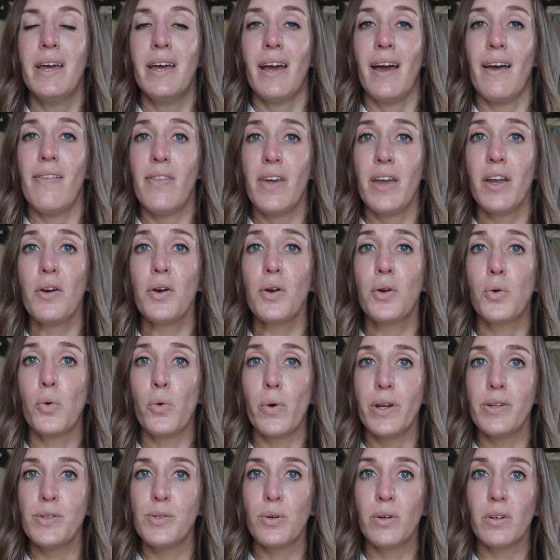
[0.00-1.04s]
And they are
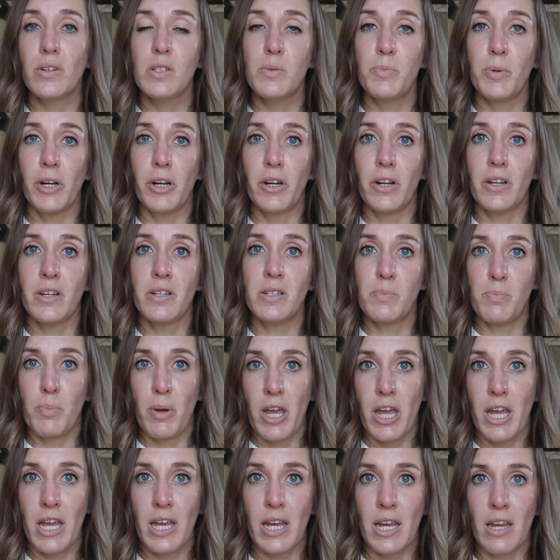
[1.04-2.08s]
going to experience
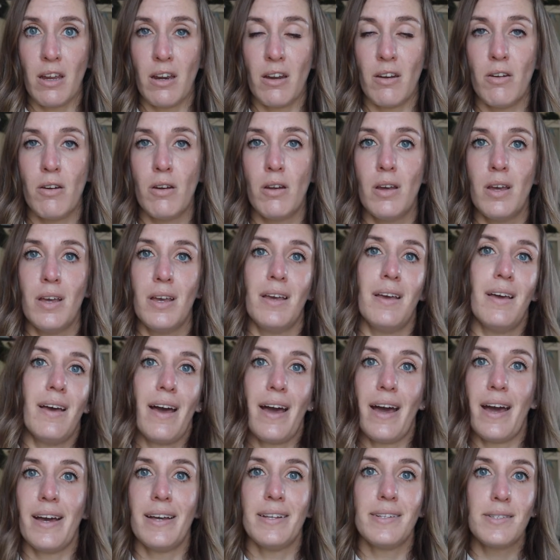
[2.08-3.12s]
pain
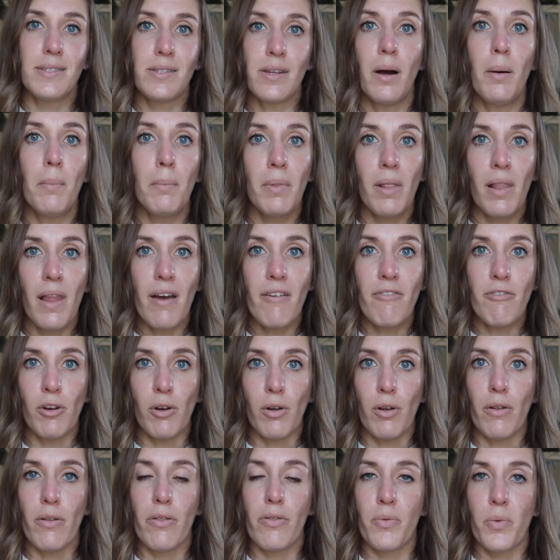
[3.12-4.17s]
at some
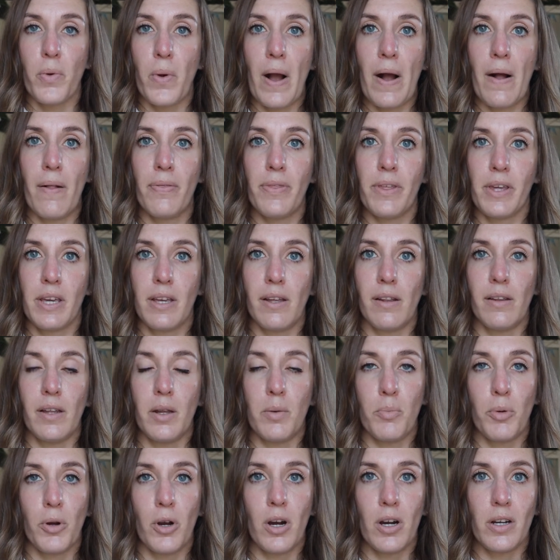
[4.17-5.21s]
level throughout the
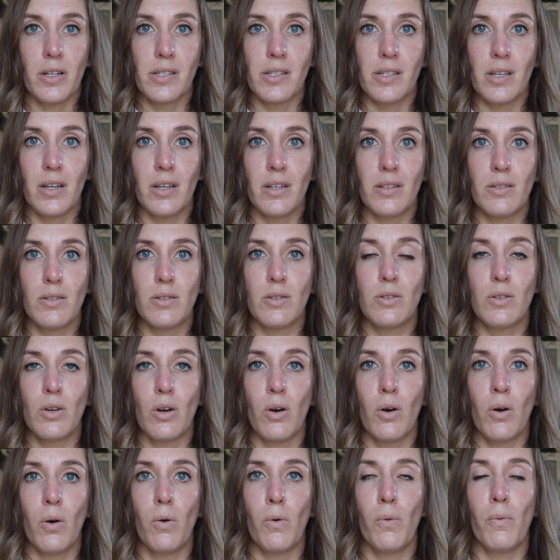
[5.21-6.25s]
healing process.
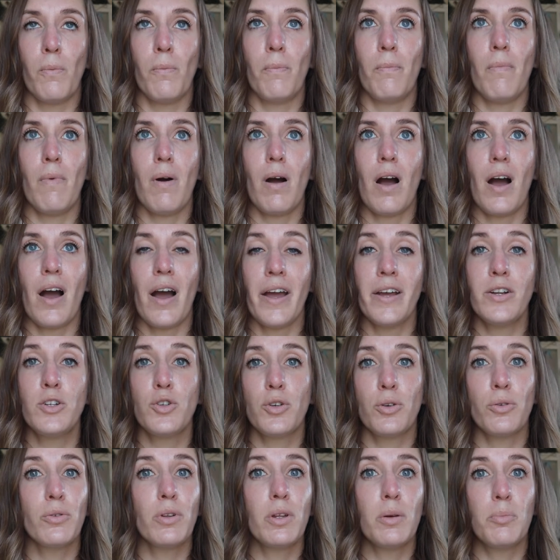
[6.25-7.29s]
So I
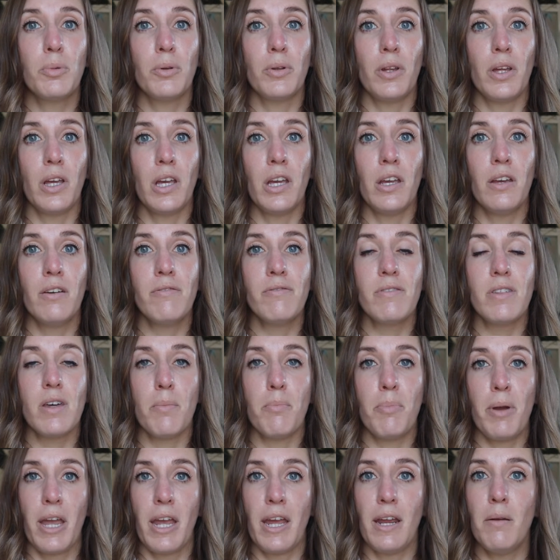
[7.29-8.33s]
truly believe
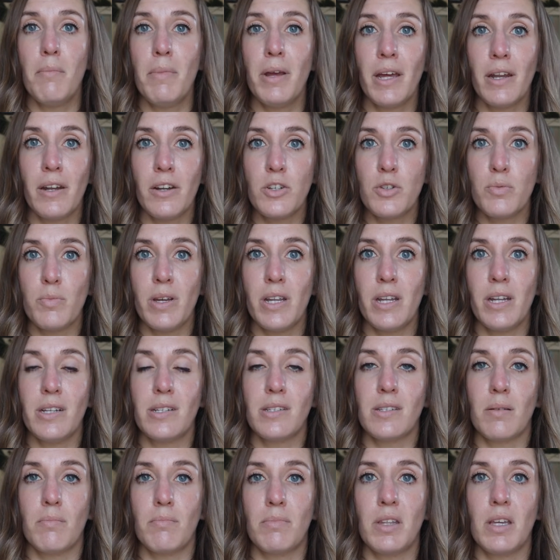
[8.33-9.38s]
that pain management is
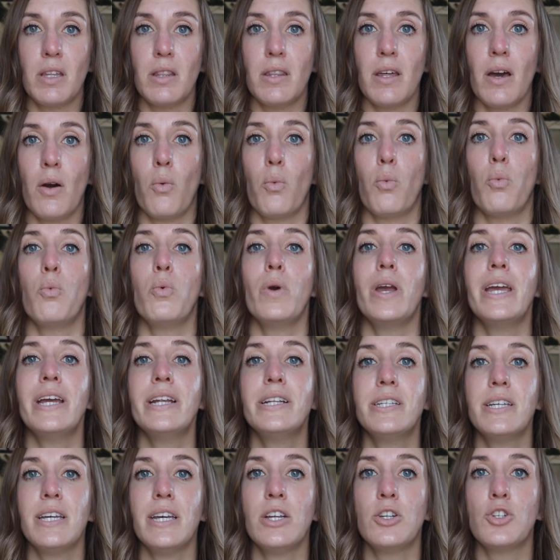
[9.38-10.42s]
something that we
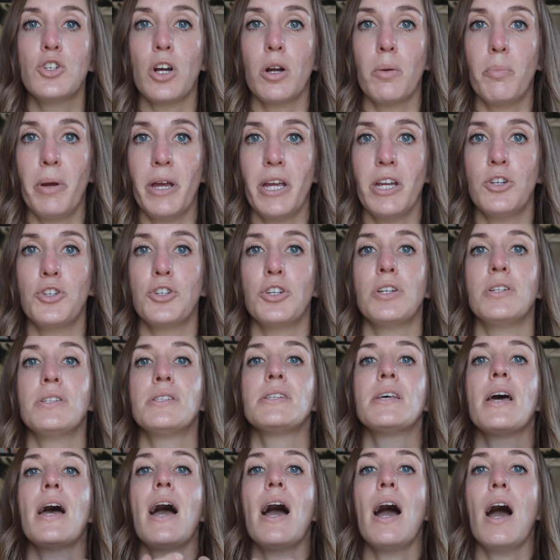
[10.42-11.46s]
teach our
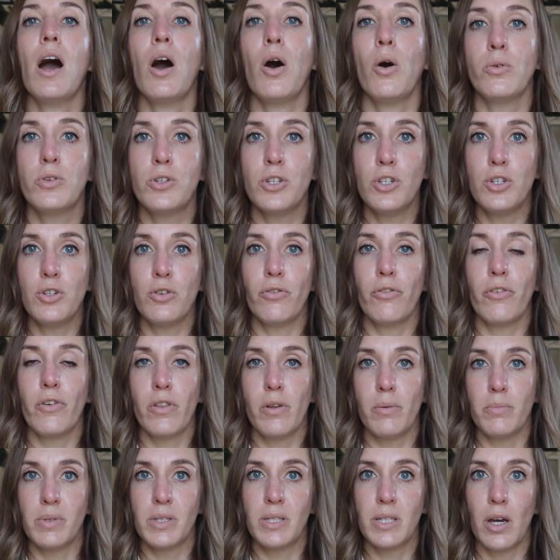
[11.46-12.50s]
patients how to do for
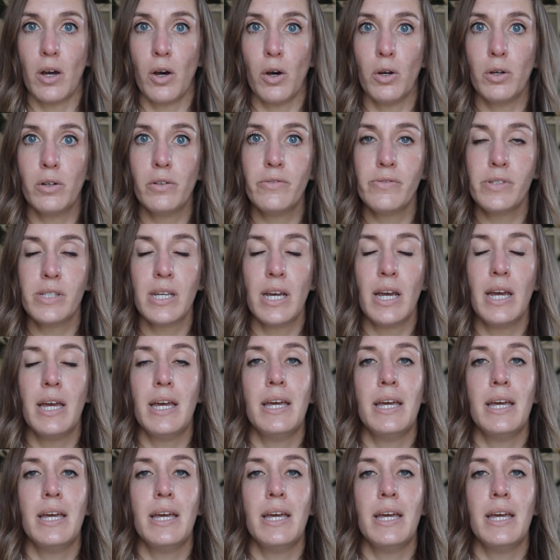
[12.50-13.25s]
themselves.